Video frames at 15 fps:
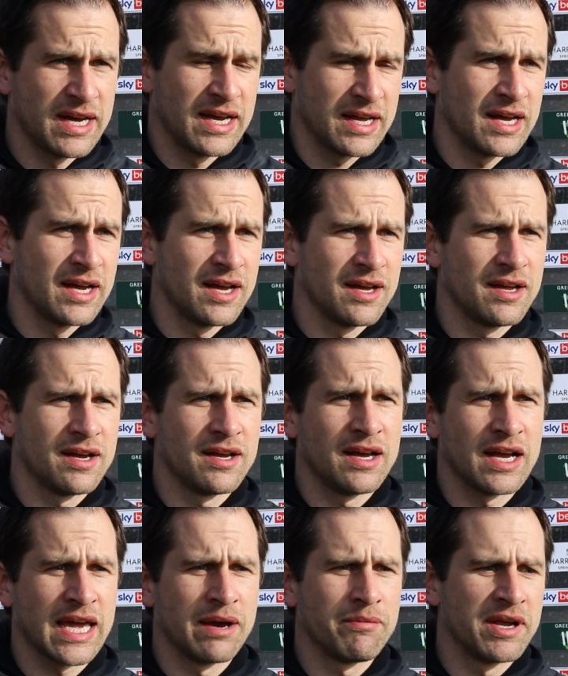
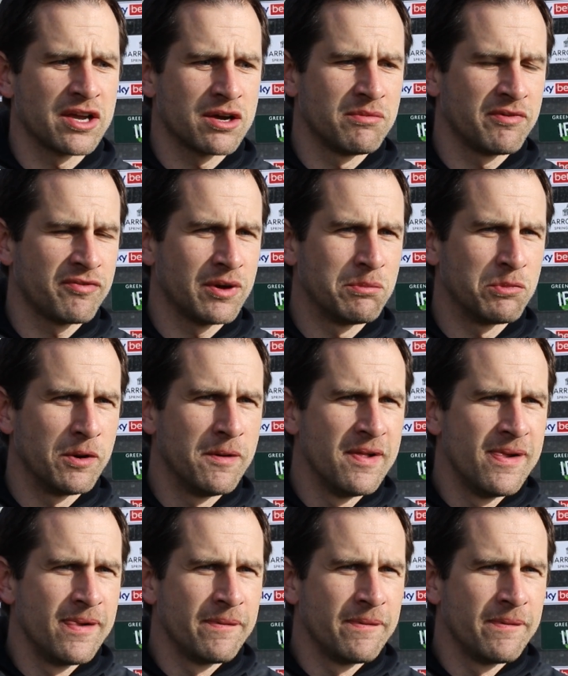I get where you're coming from, but